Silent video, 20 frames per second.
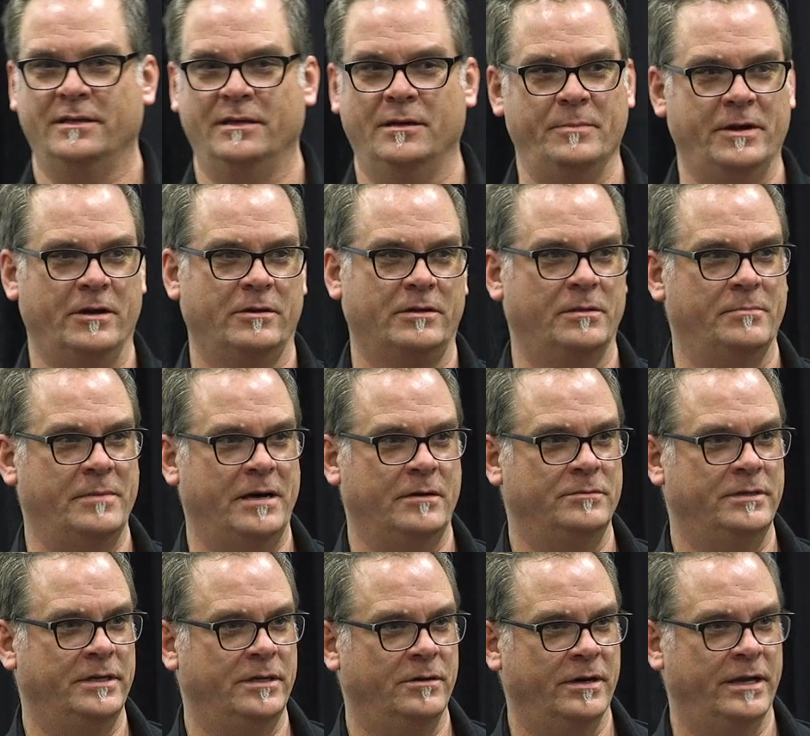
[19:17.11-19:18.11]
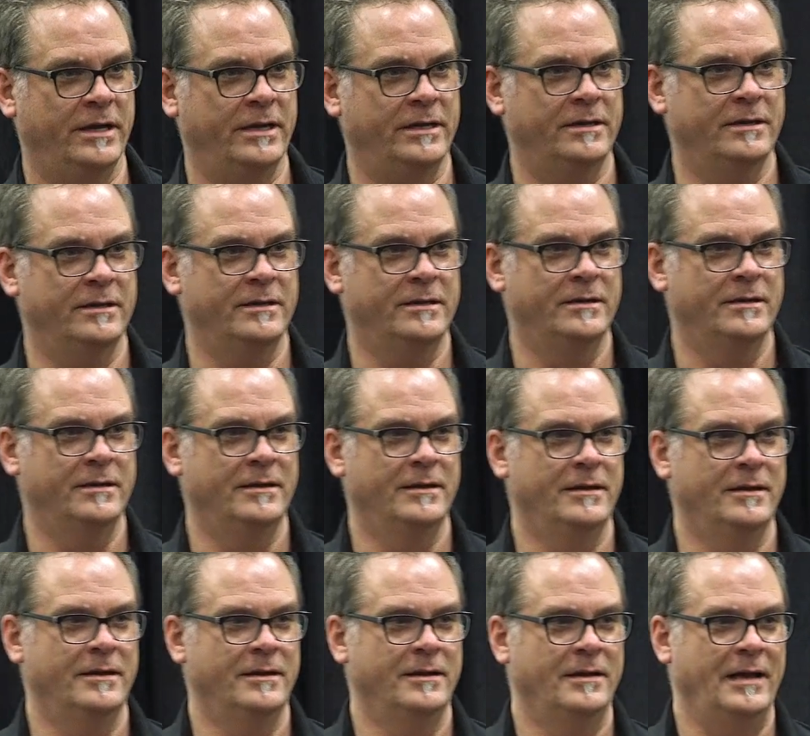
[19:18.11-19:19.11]
in American mountaineering,
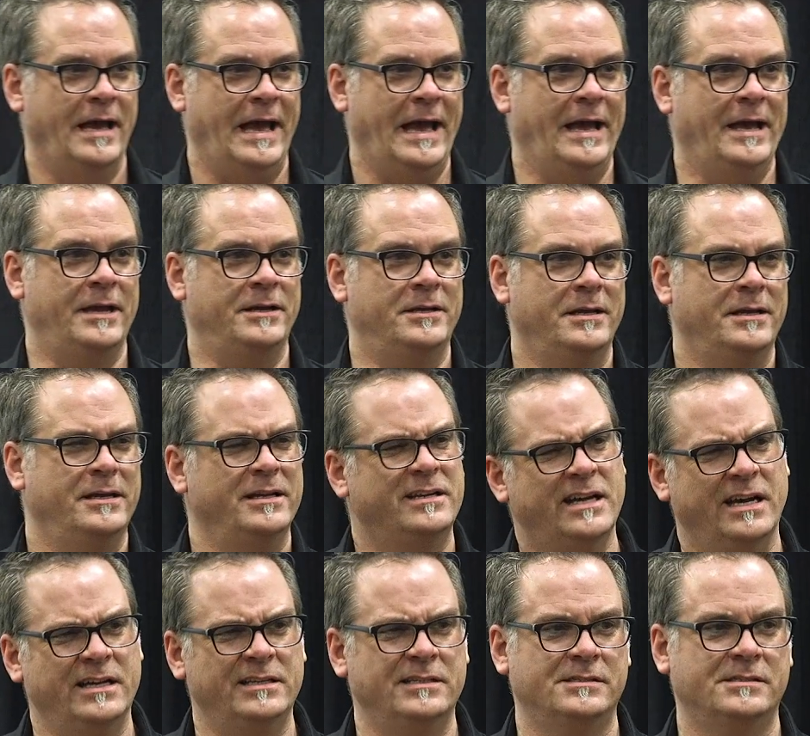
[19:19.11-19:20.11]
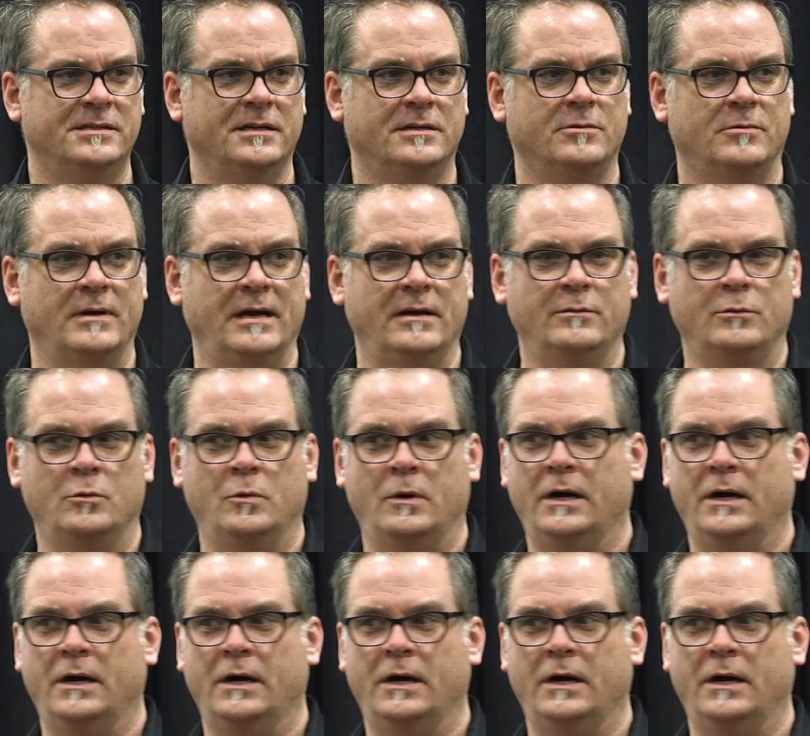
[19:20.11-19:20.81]
and he kind of stuck around a